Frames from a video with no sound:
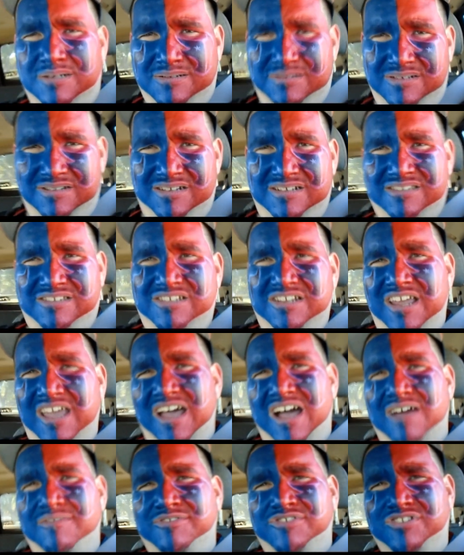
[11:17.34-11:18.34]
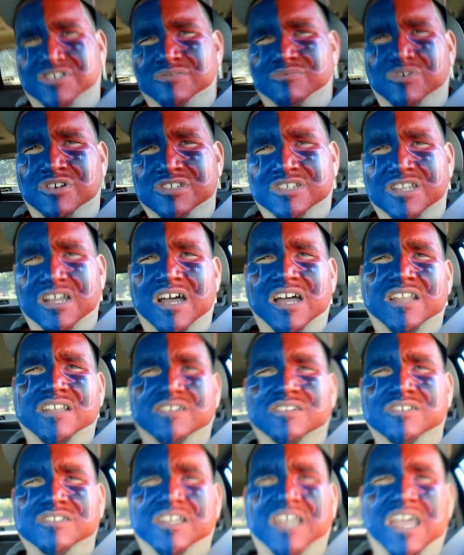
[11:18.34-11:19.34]
Uh, today obviously was not a
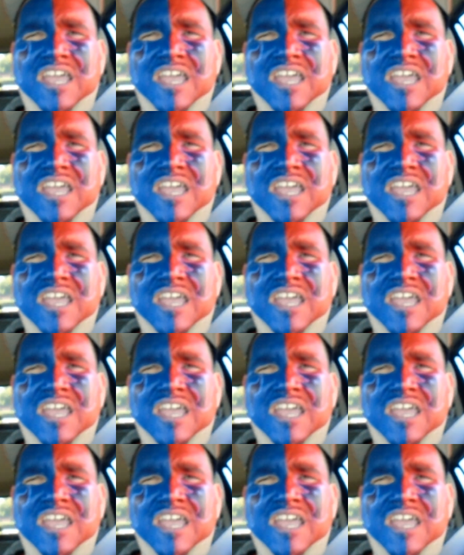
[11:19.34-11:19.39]
good